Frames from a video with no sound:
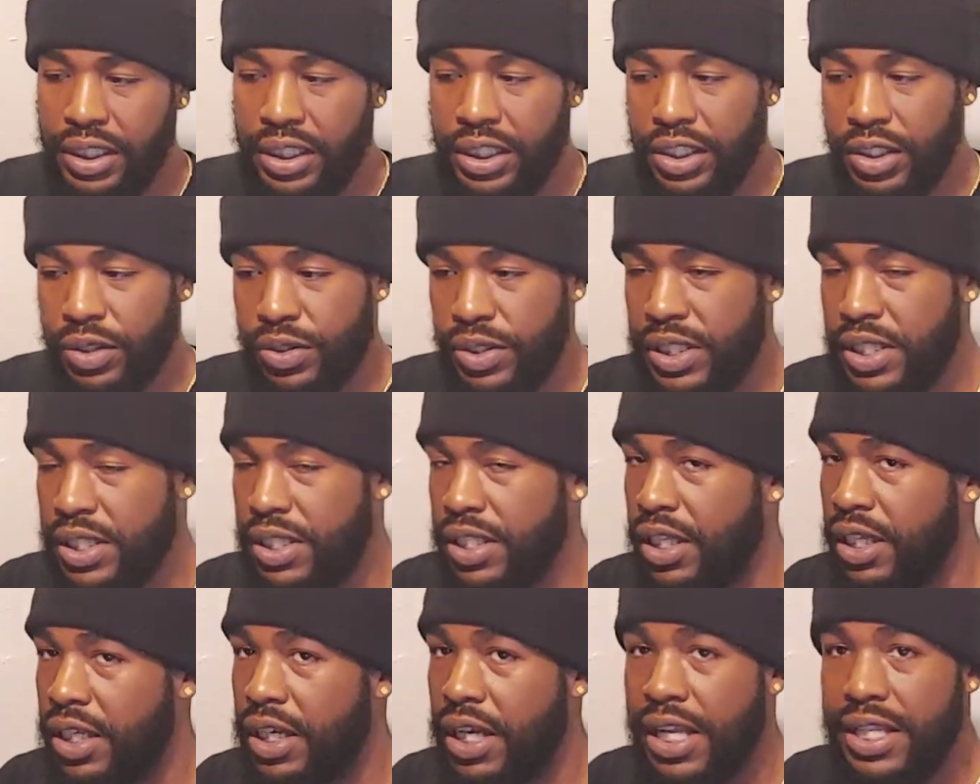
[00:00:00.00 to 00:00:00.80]
you'll see
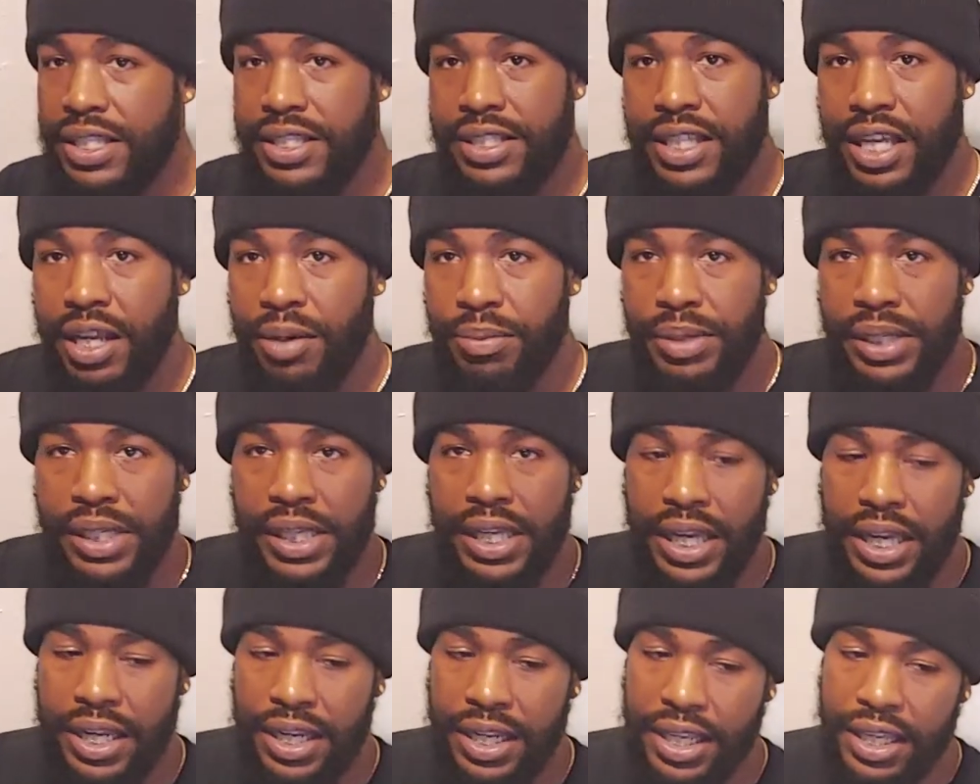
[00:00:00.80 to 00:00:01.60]
the guns I'll be
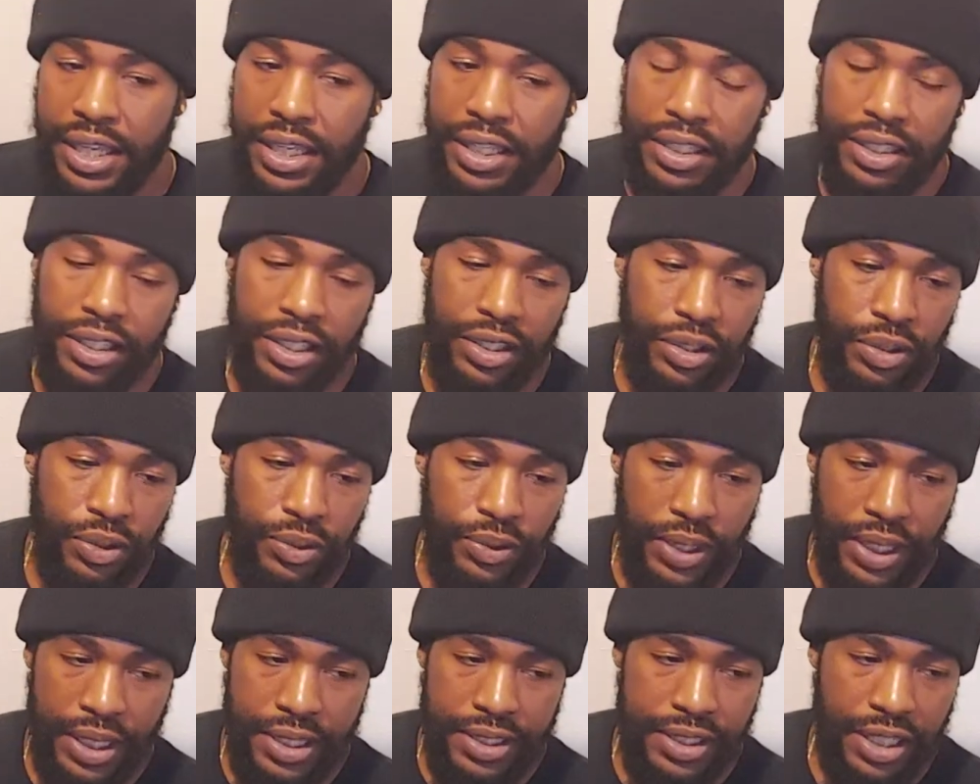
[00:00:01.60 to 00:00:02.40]
getting, the new
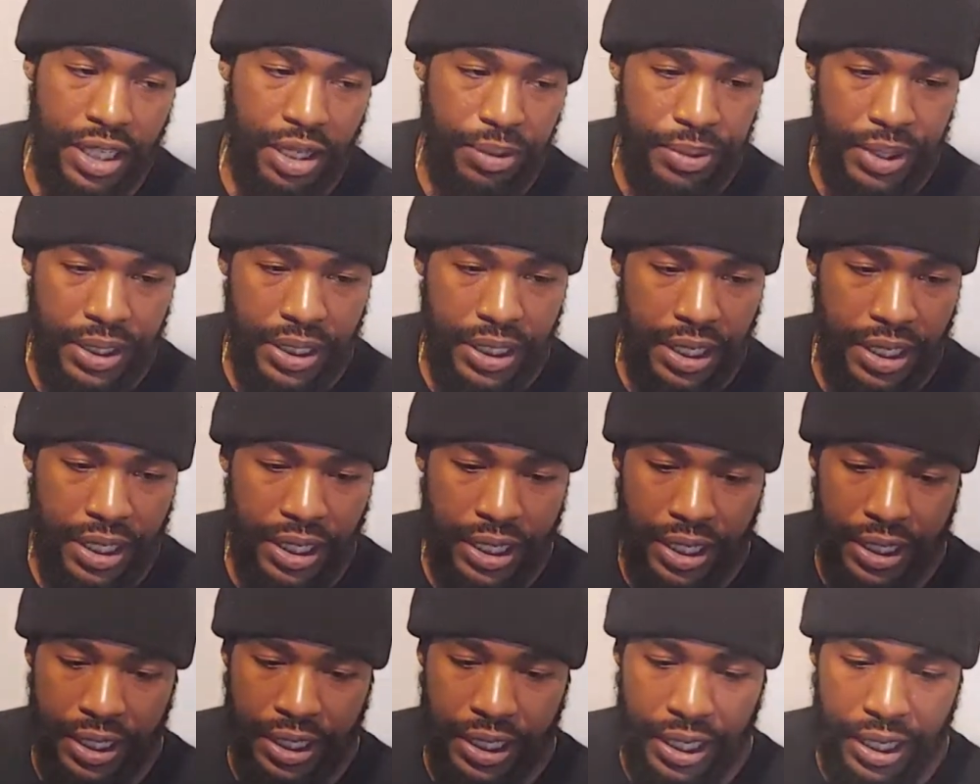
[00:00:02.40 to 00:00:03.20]
guns I'll be
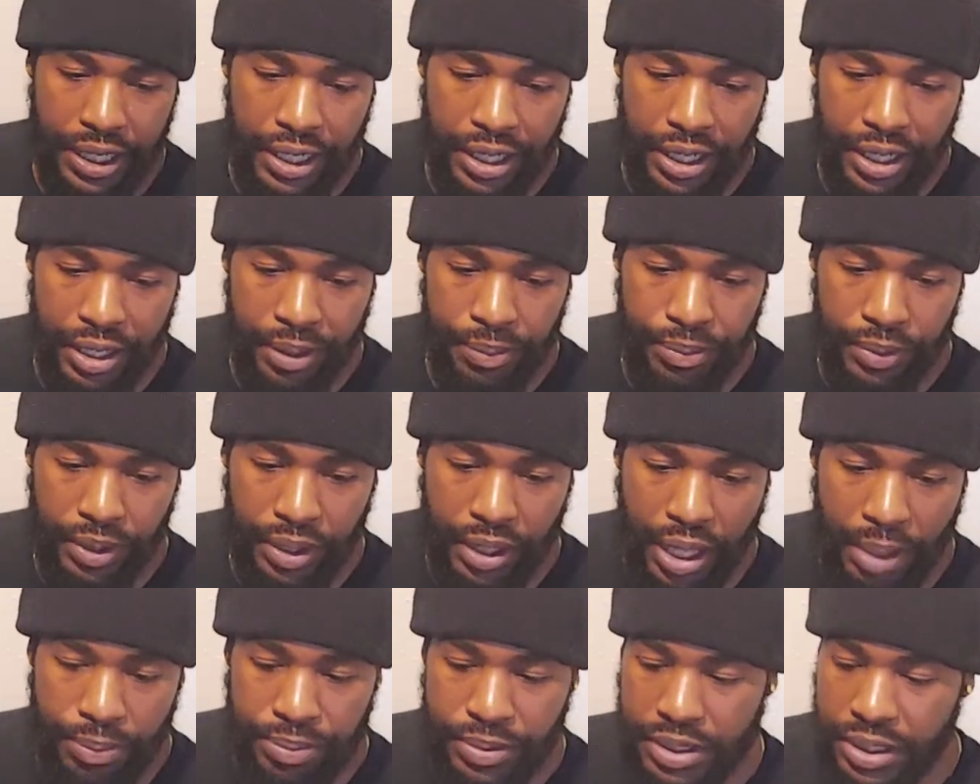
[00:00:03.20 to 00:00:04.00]
getting, and
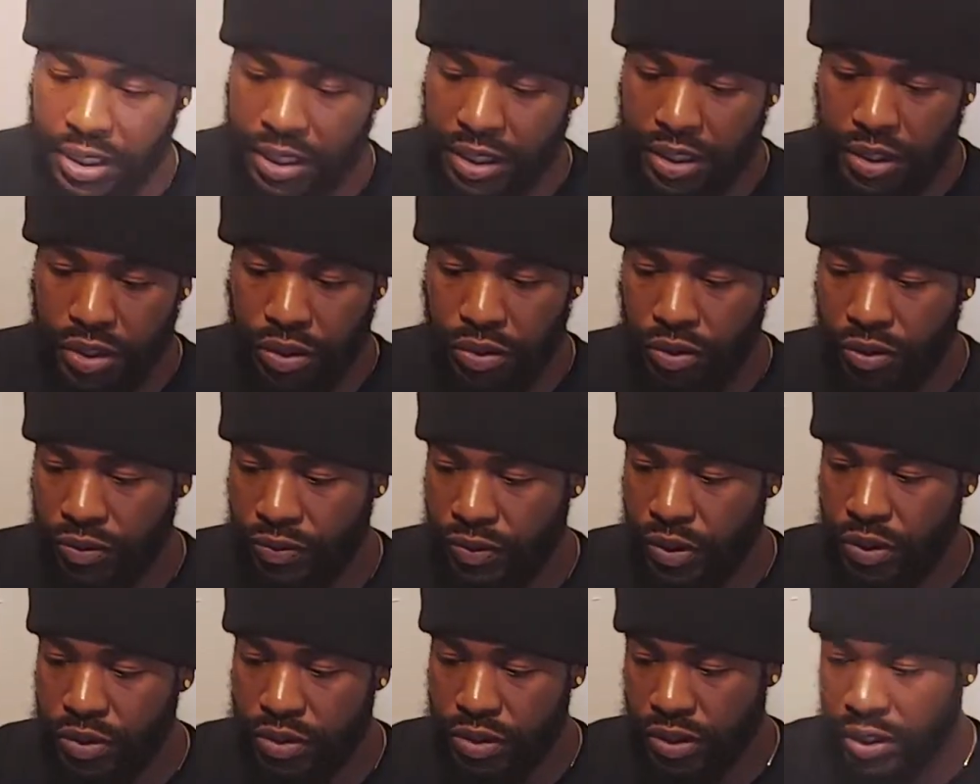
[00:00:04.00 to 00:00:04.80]
I'm just gonna do
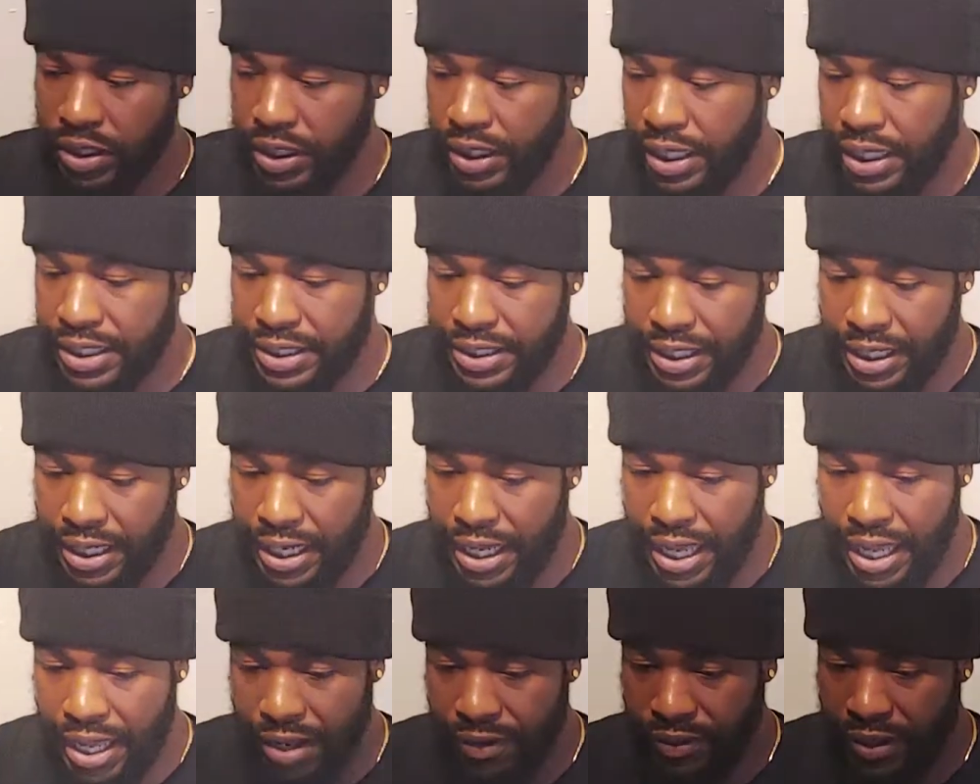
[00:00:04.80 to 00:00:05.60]
reviews on the guns that I
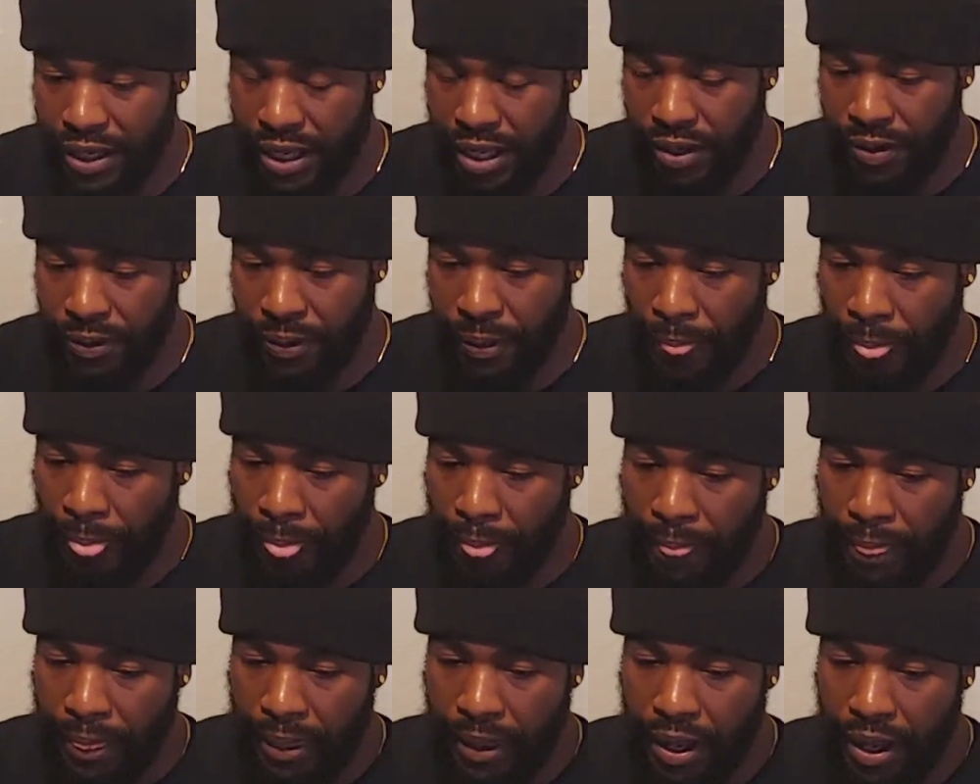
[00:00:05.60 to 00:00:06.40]
have now.
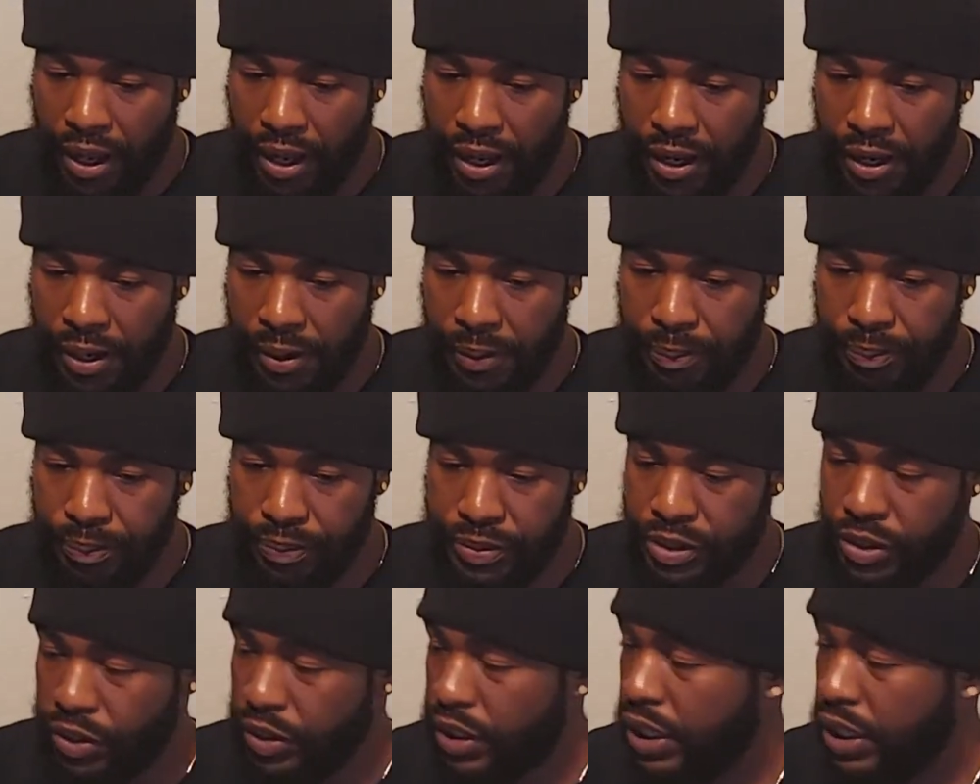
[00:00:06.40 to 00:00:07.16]
So